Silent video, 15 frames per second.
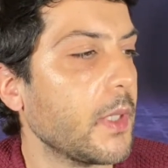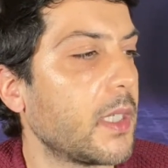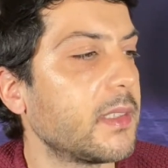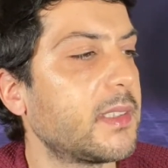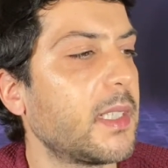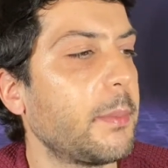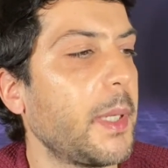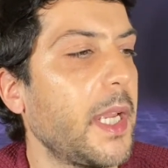
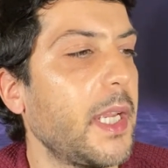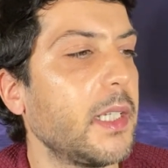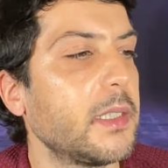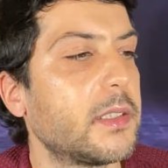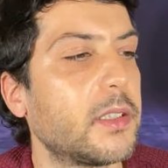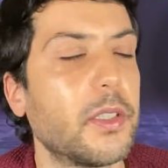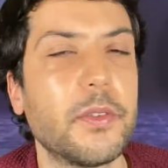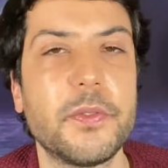some
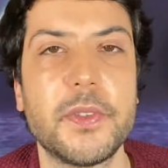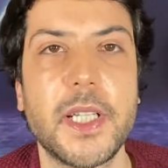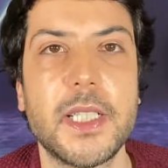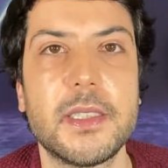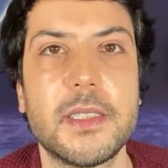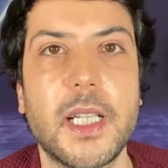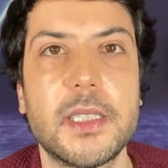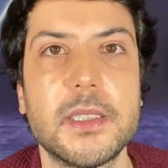hanks of
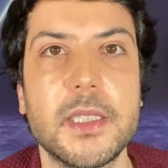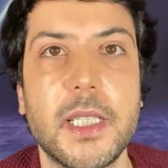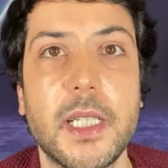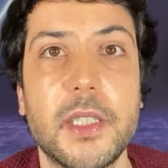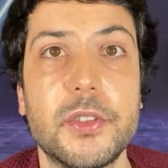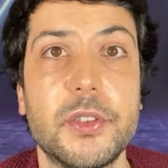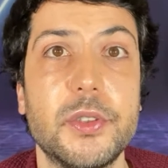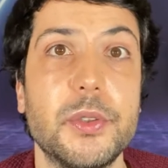that nylon
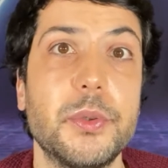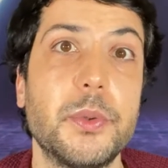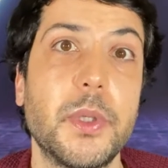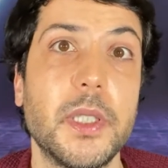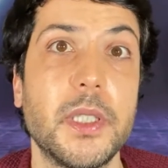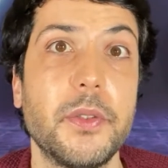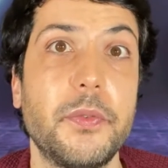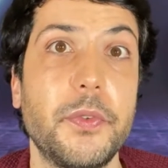hair to do
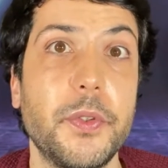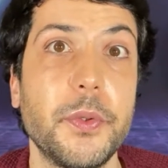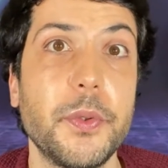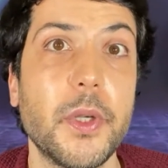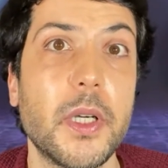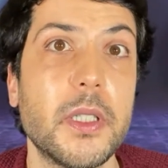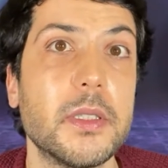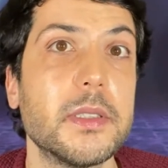in a few
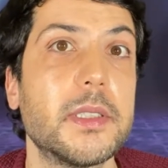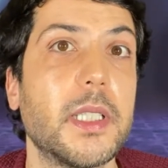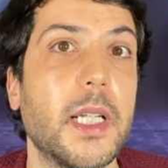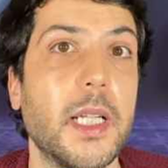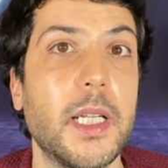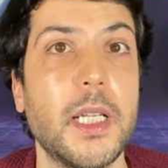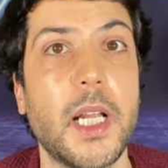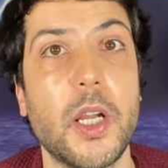dolls,
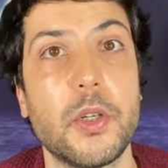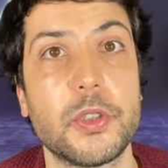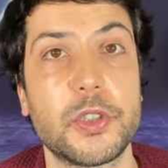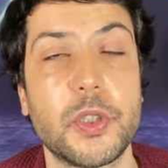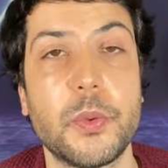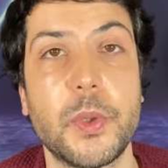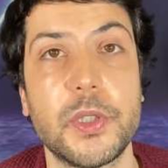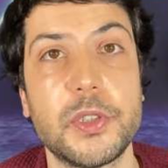and I
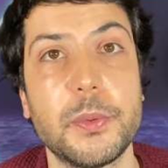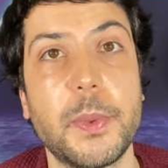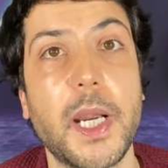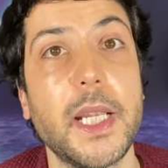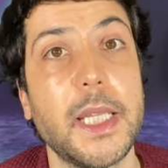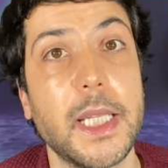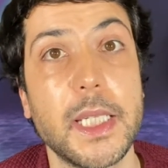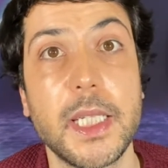also want to buy
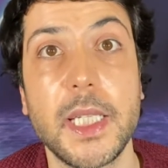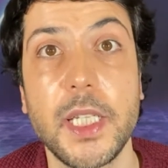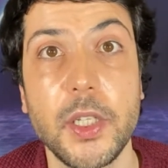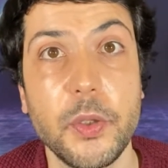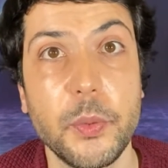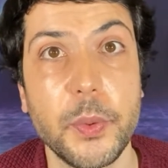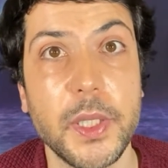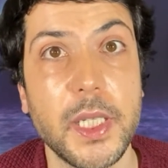the
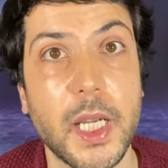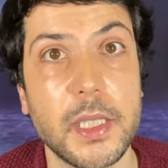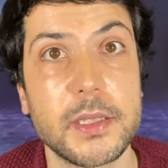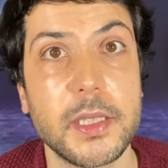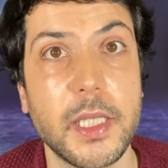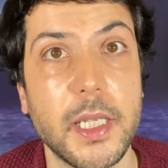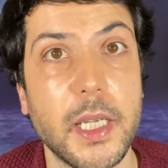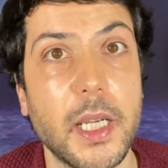kiwi
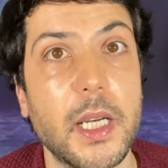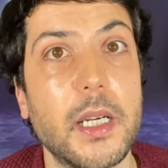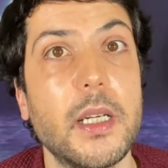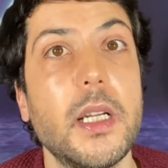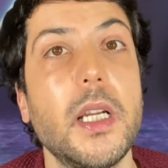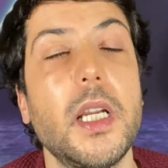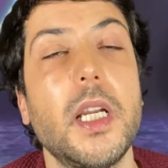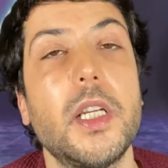nylon hair
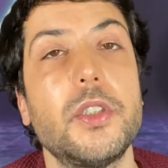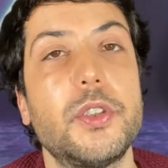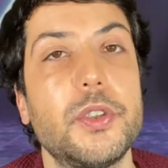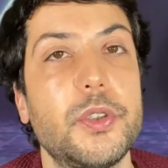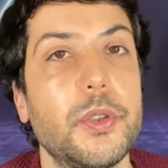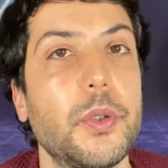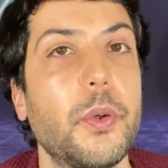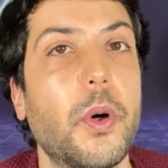to
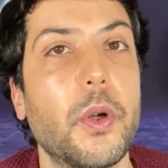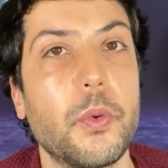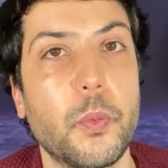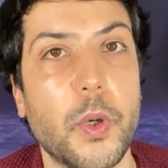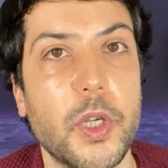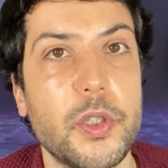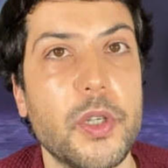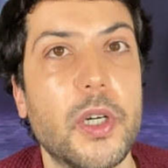do on
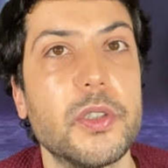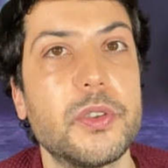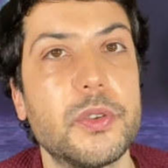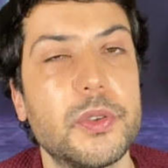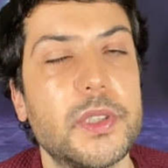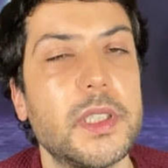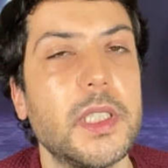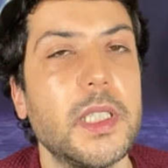one doll to
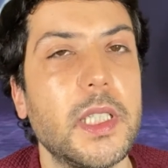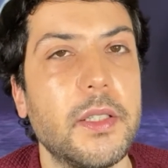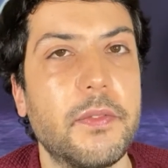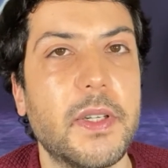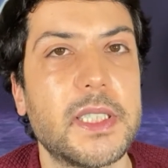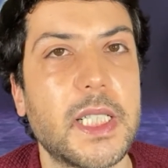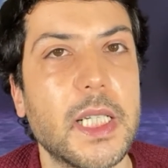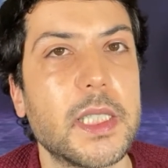see if
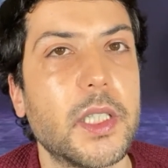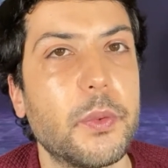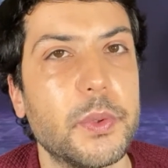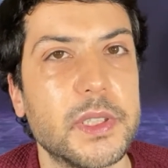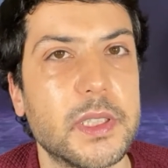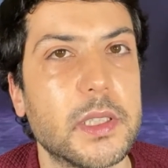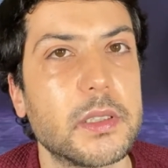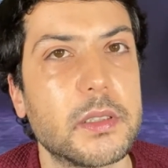I like the
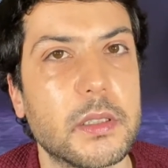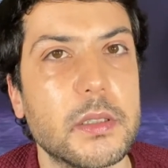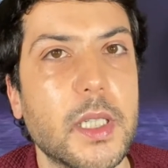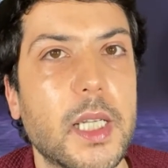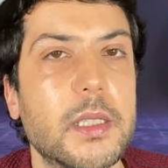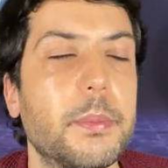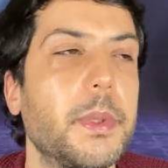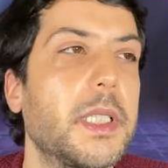result or
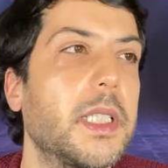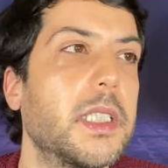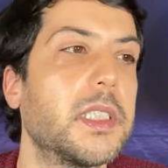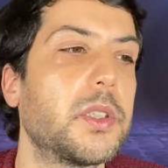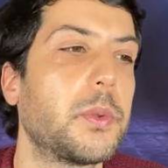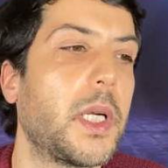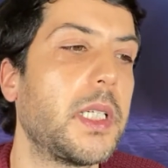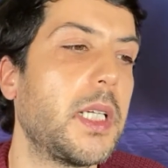not, because
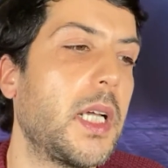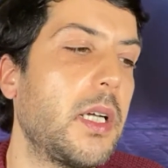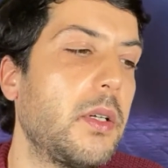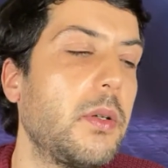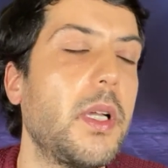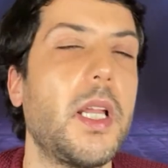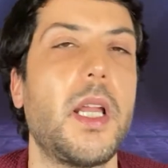right now